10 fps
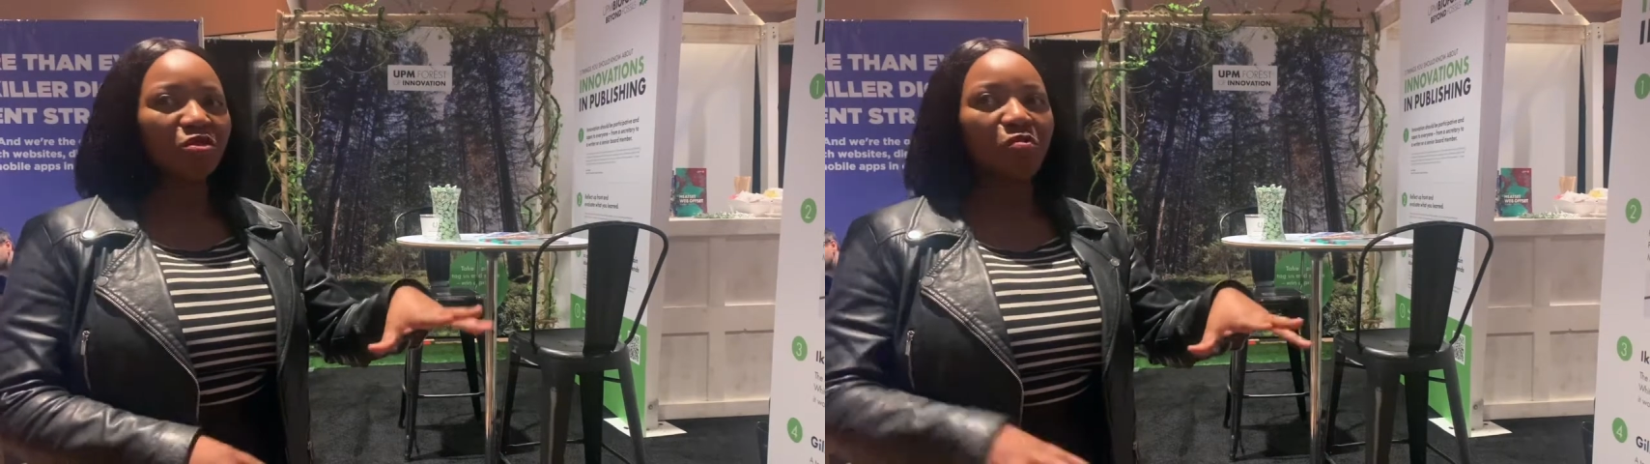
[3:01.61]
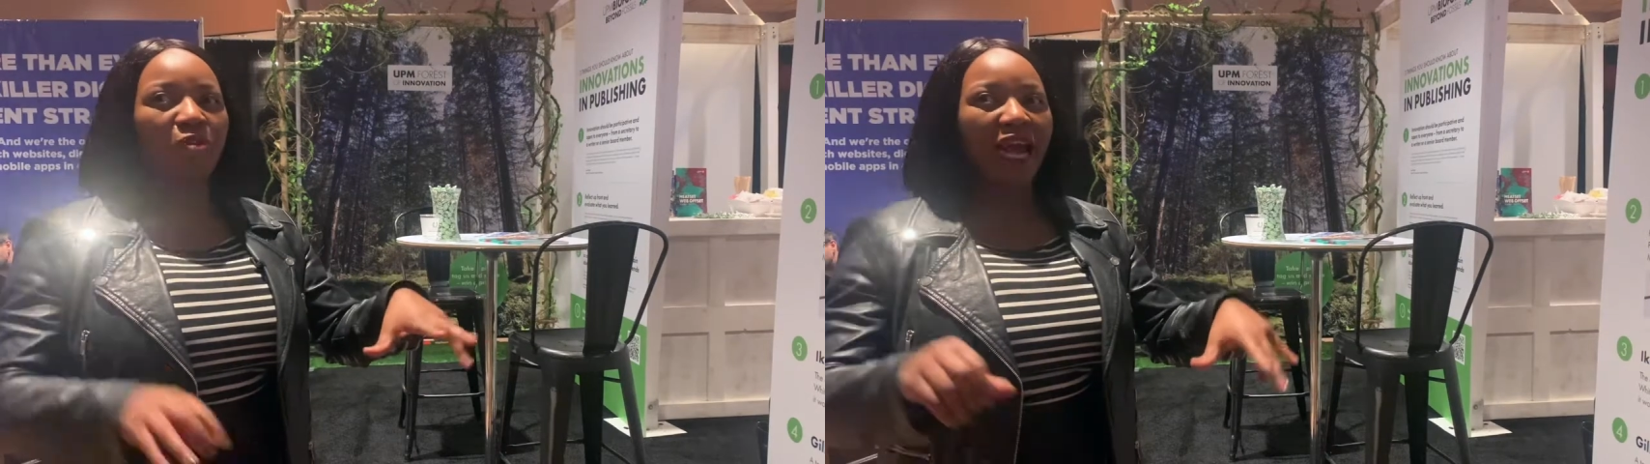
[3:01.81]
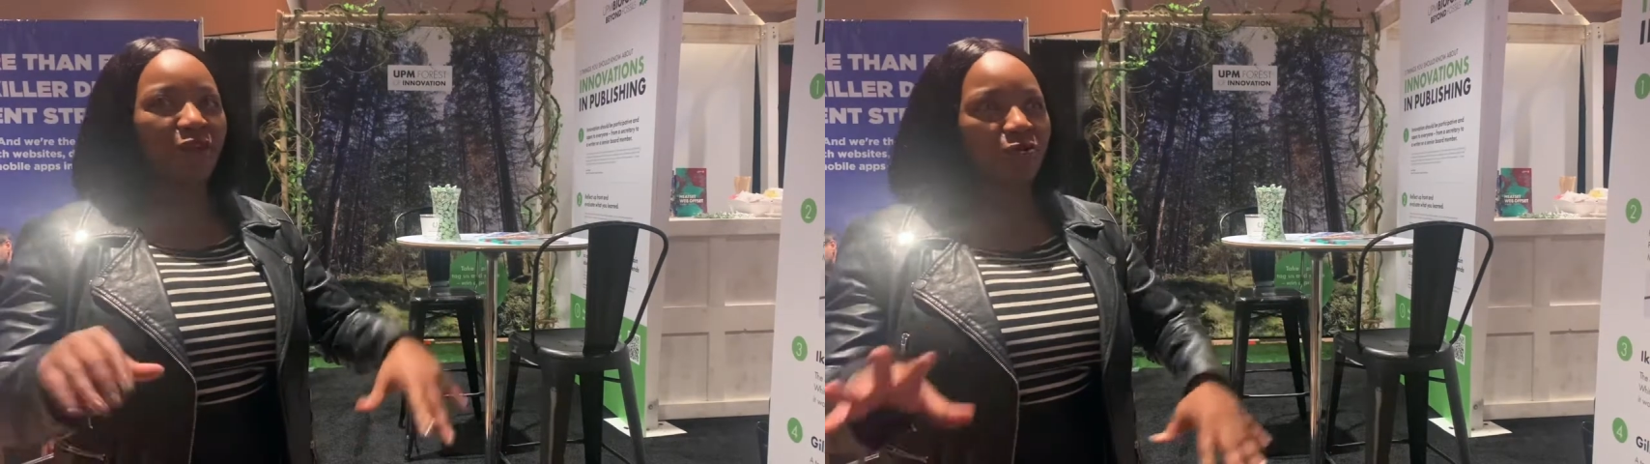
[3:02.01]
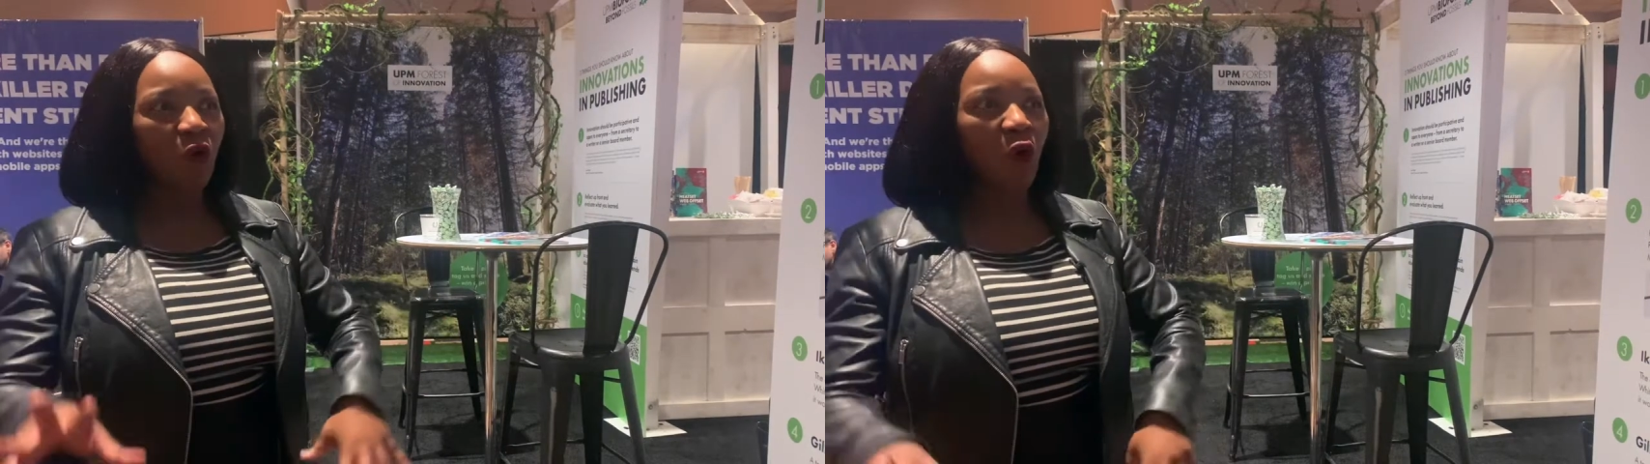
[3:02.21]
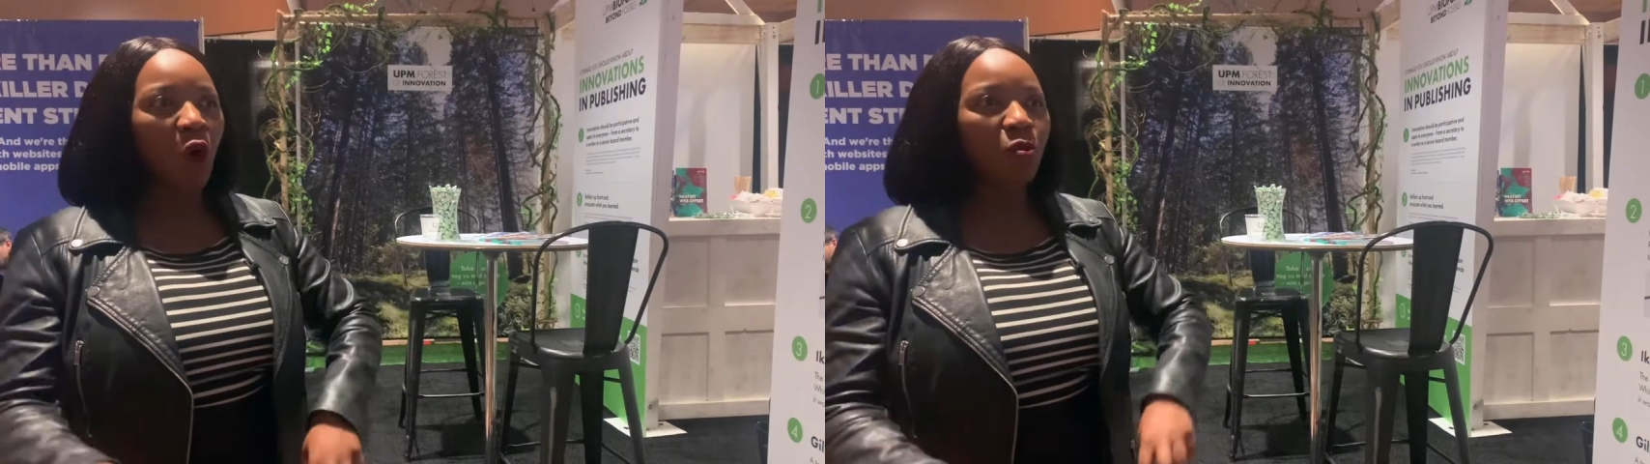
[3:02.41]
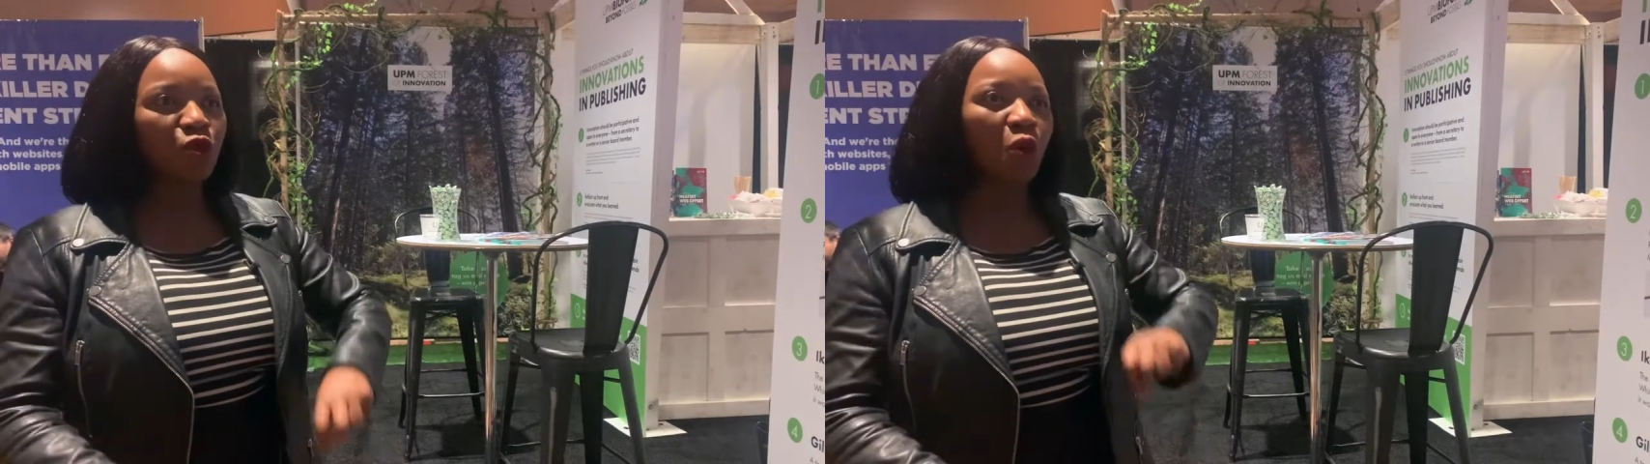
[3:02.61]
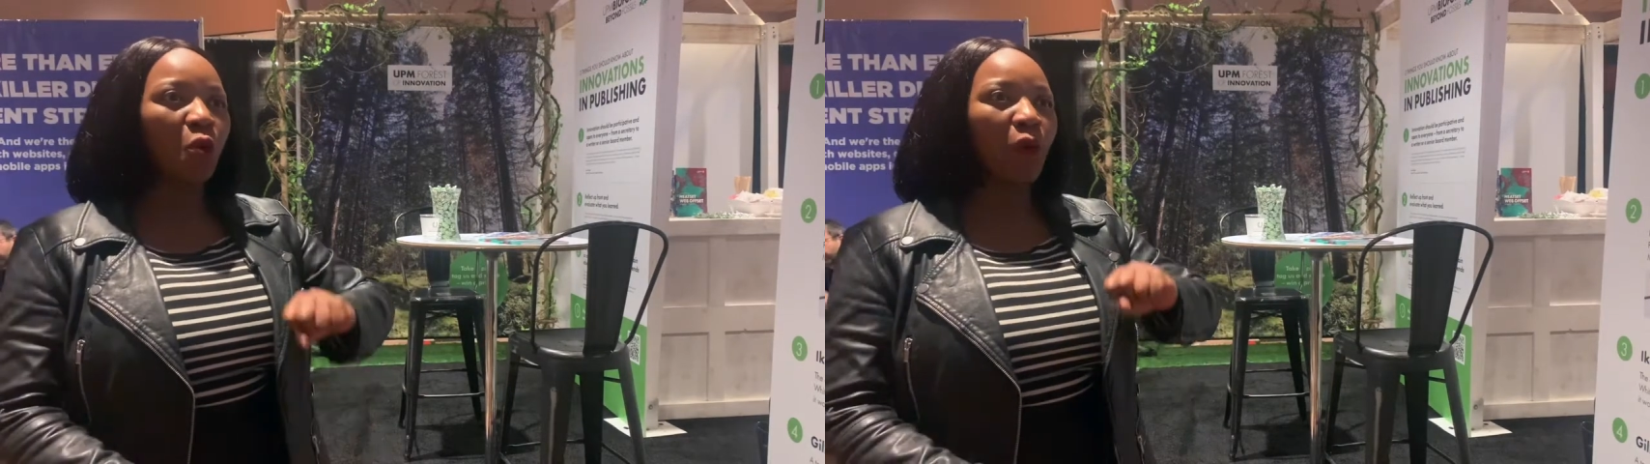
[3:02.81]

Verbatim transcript: of platforms or